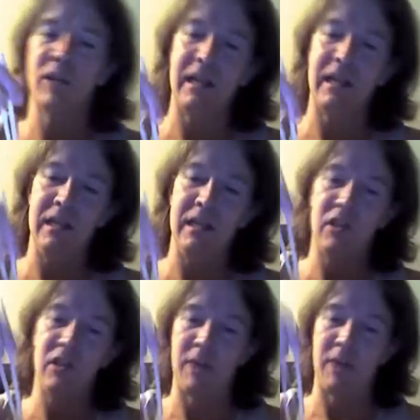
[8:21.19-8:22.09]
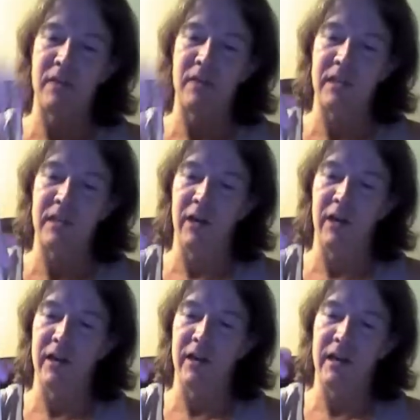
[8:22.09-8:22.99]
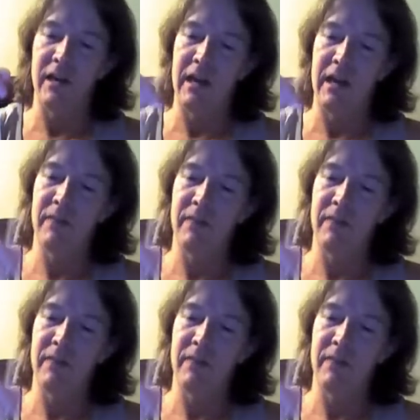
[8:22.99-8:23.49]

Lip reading: just take these chopsticks here and